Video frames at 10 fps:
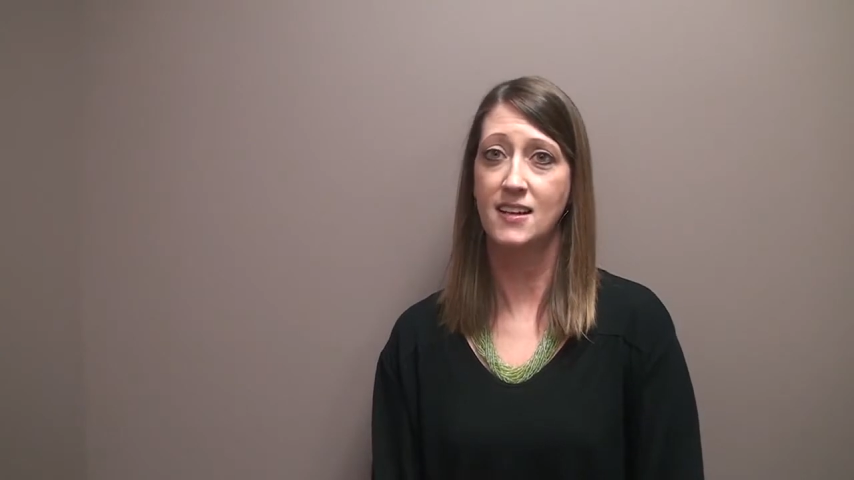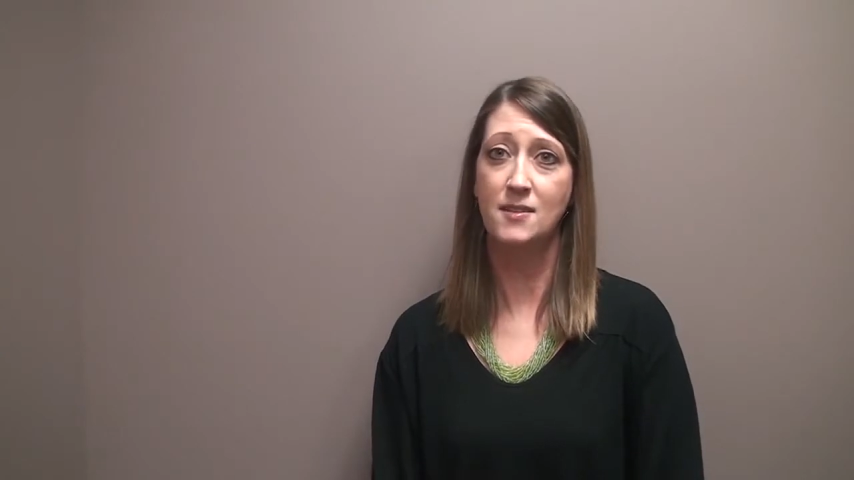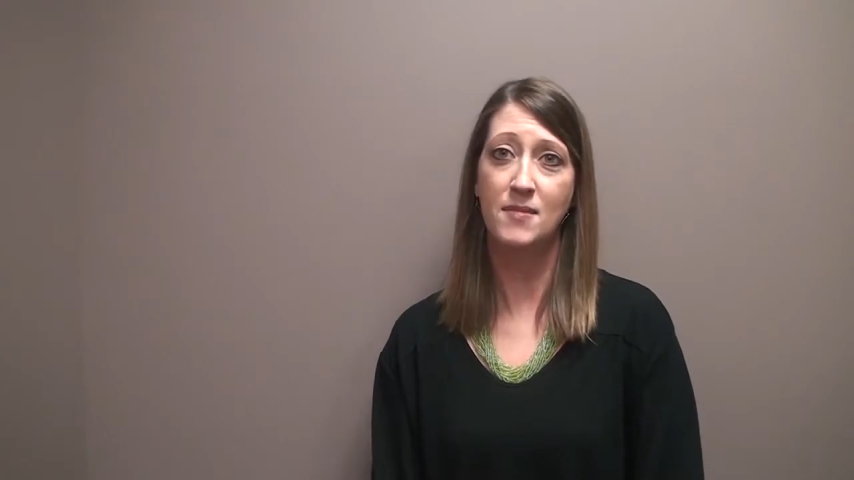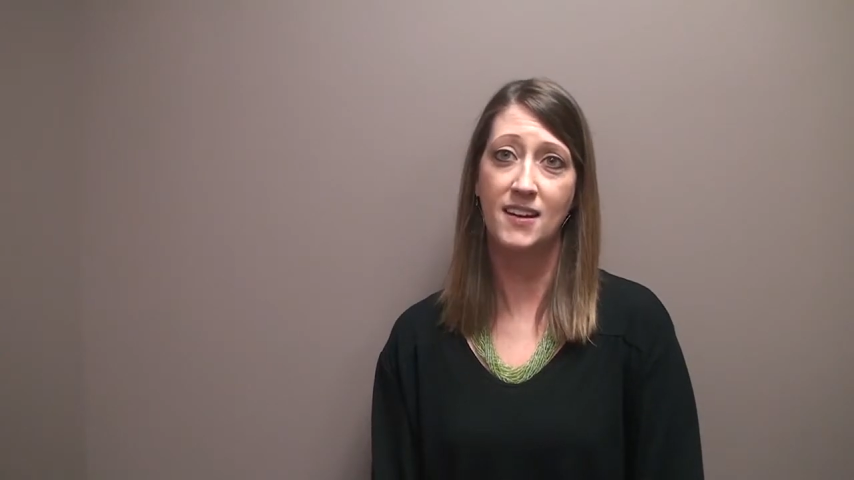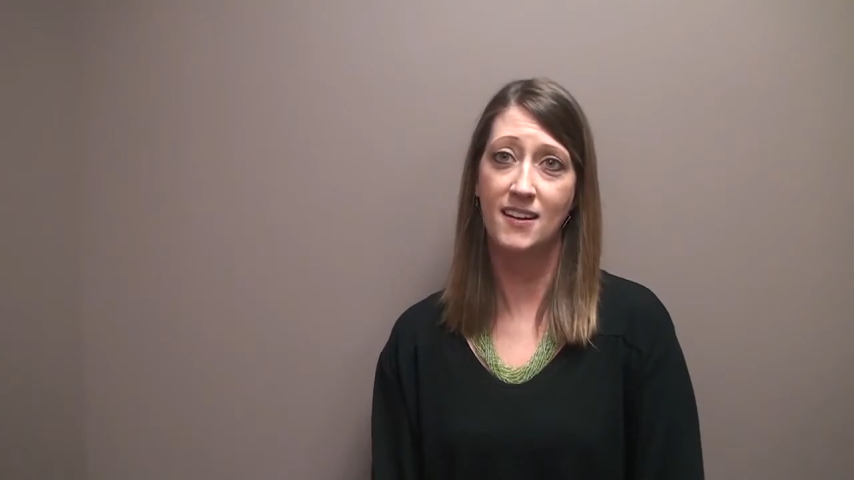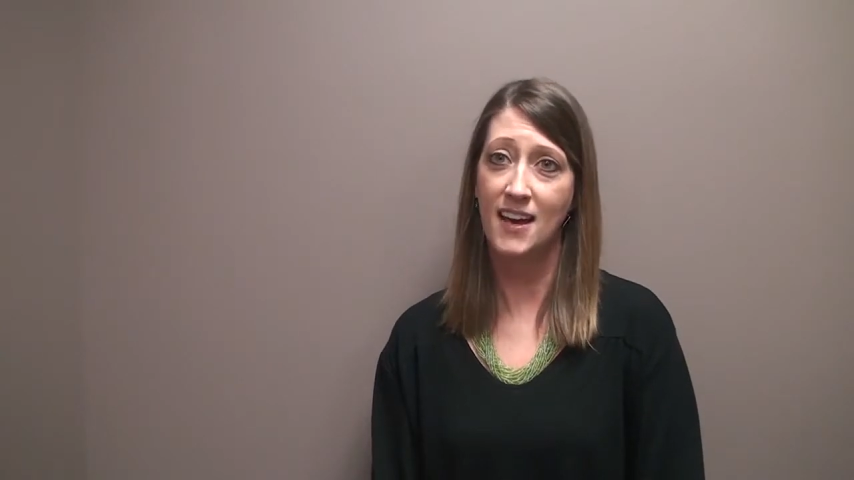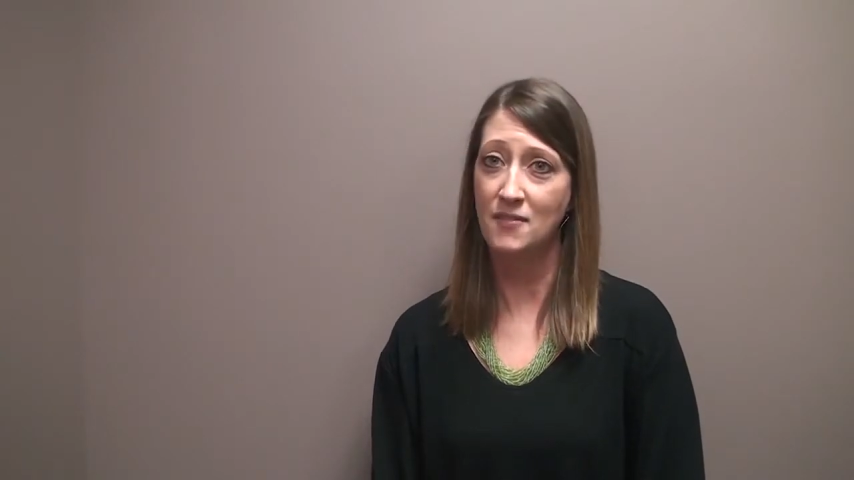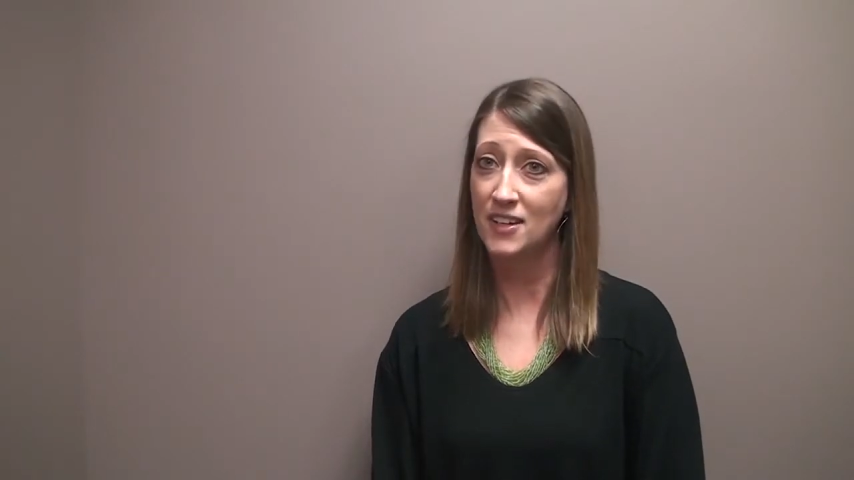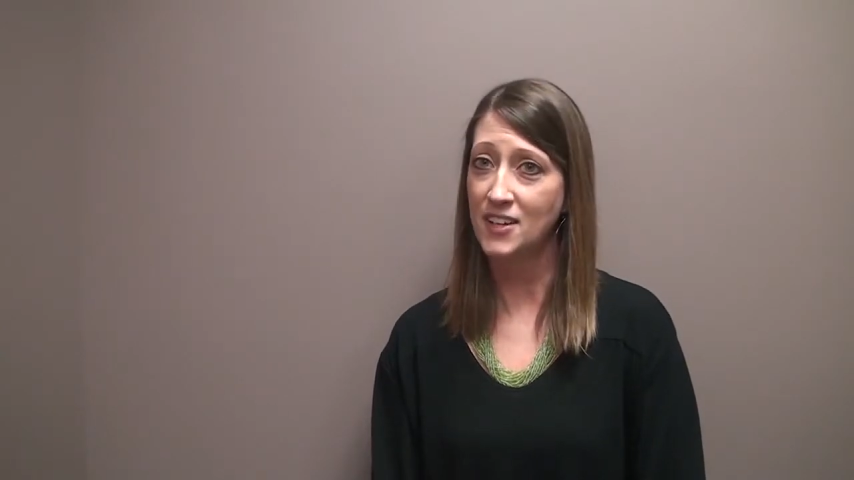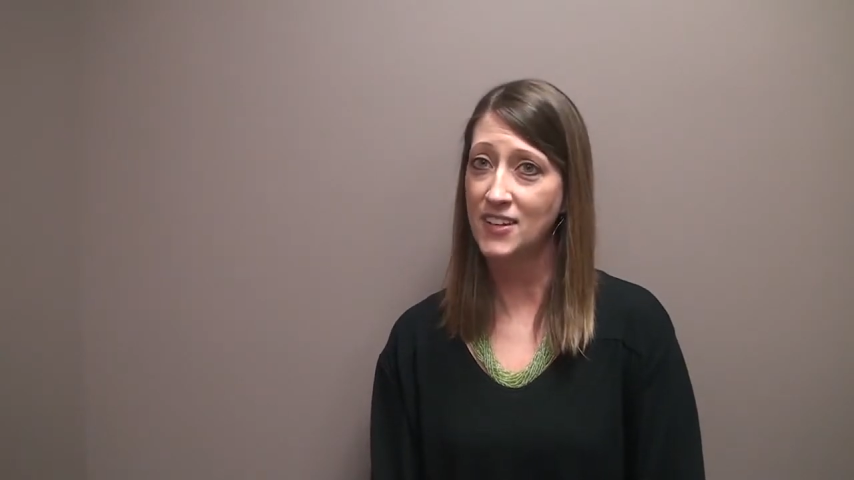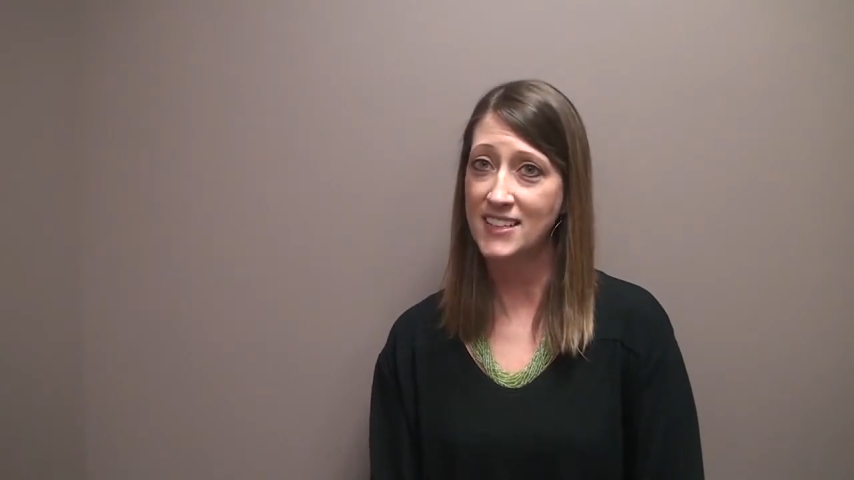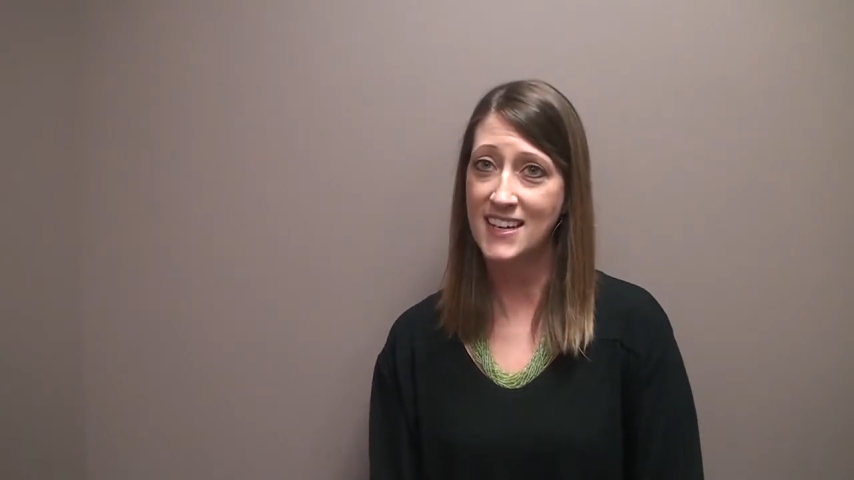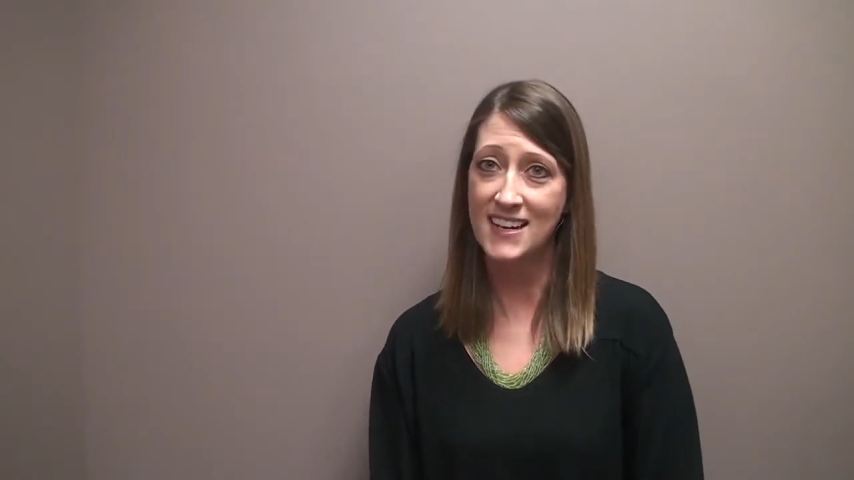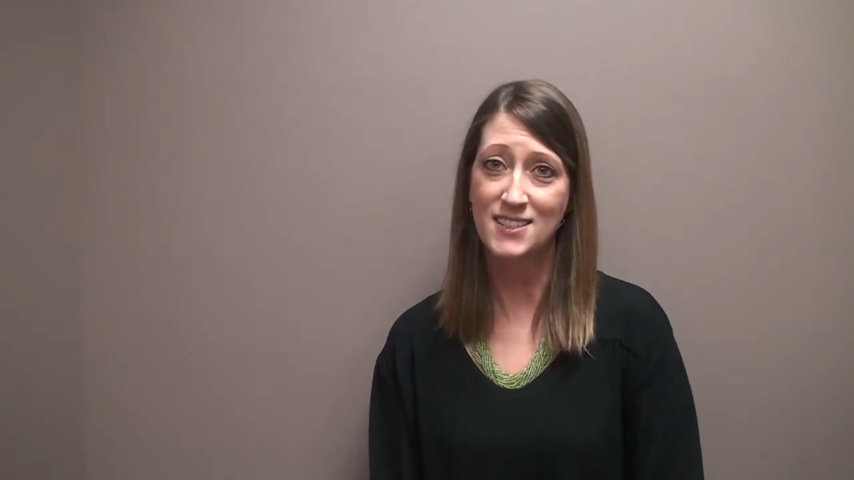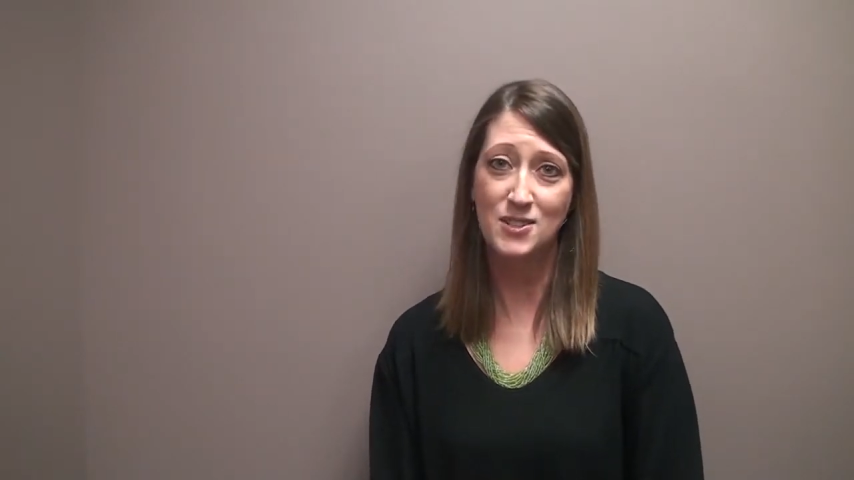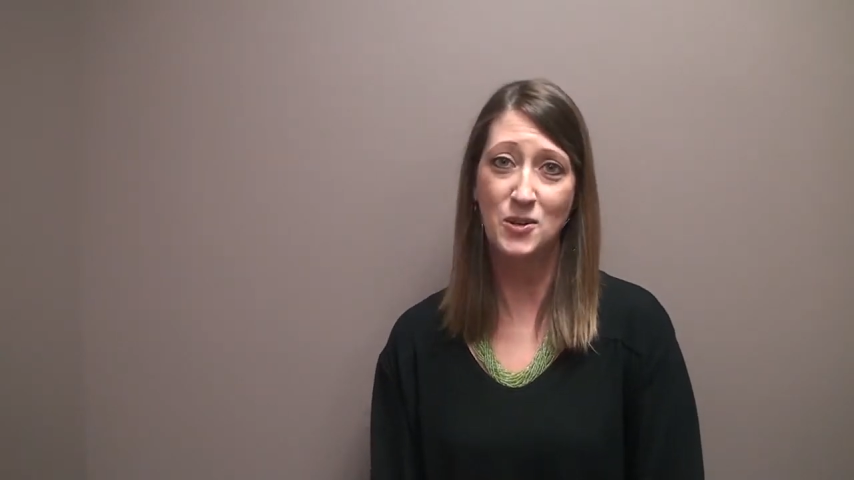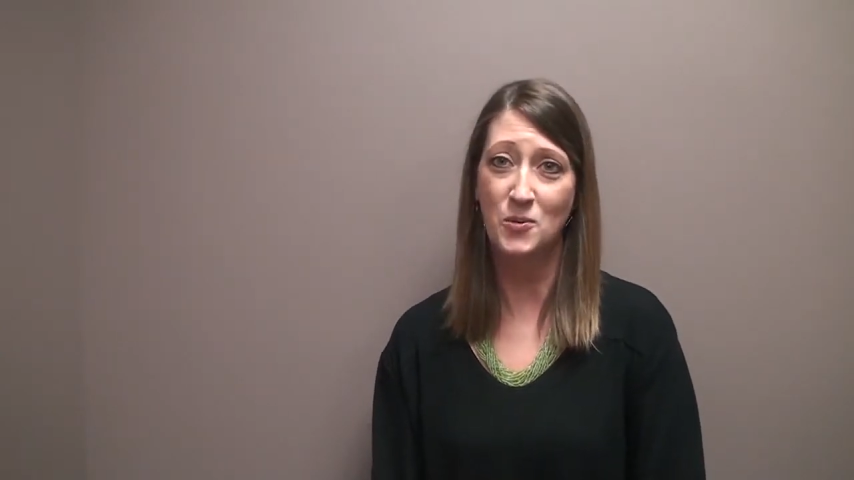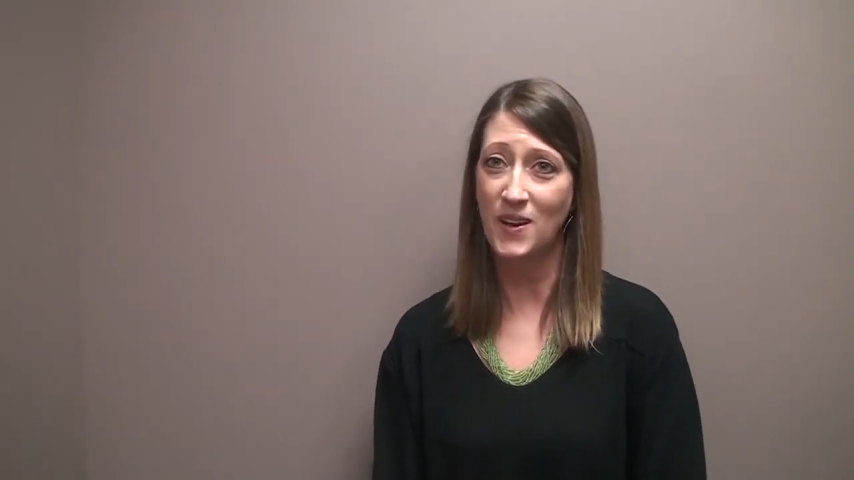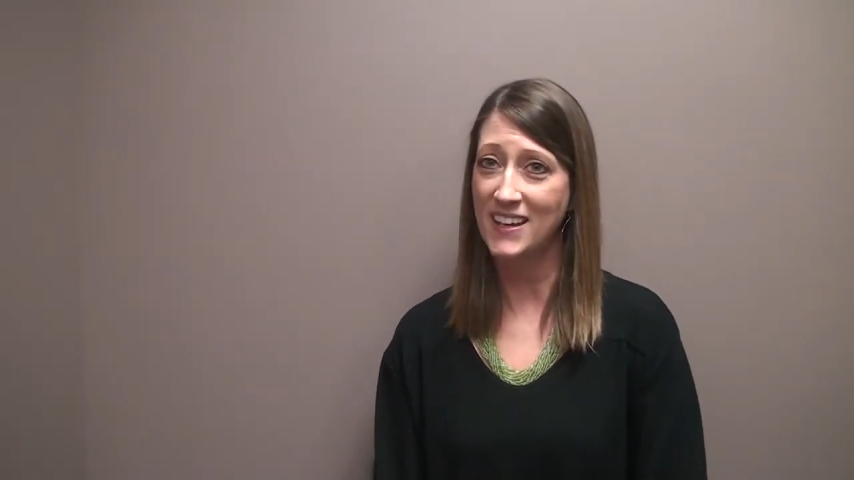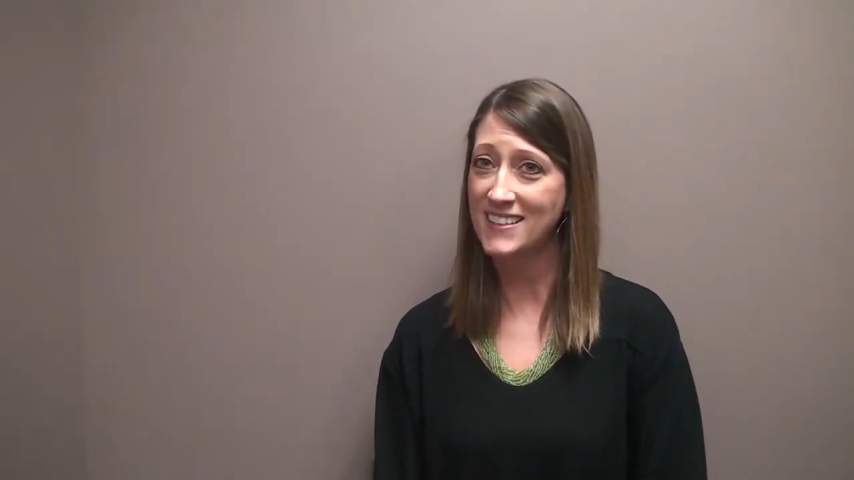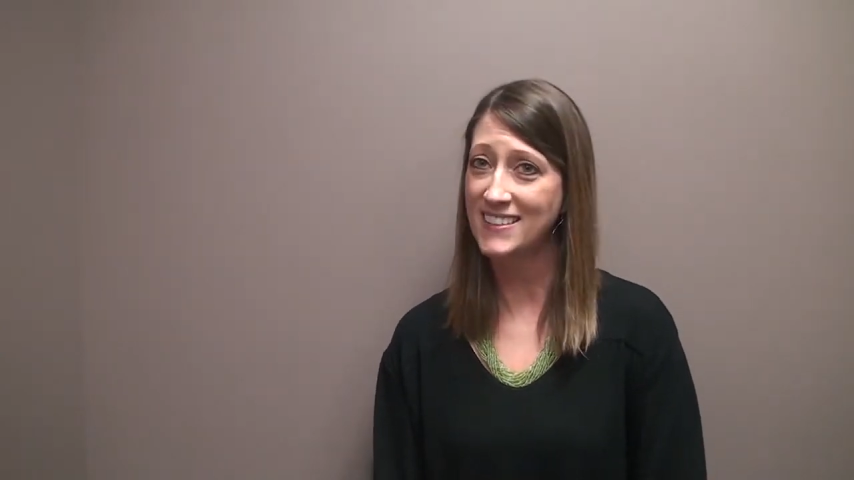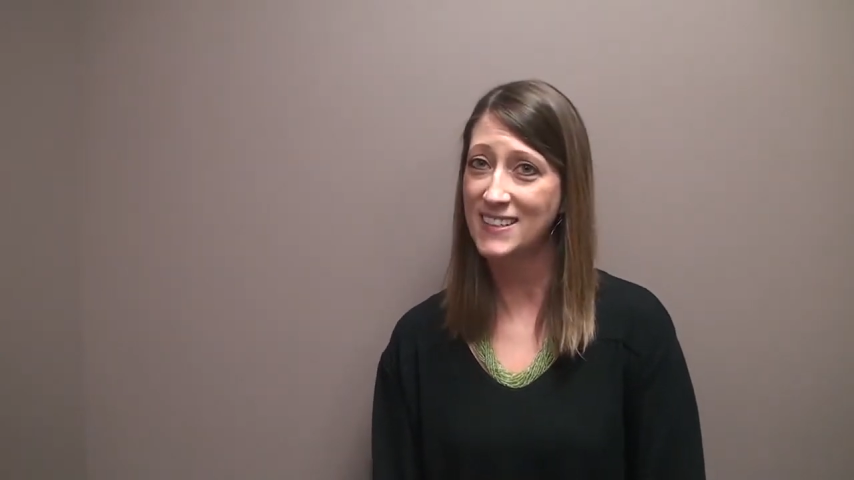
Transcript: come in and have a hearing test. Don't wait.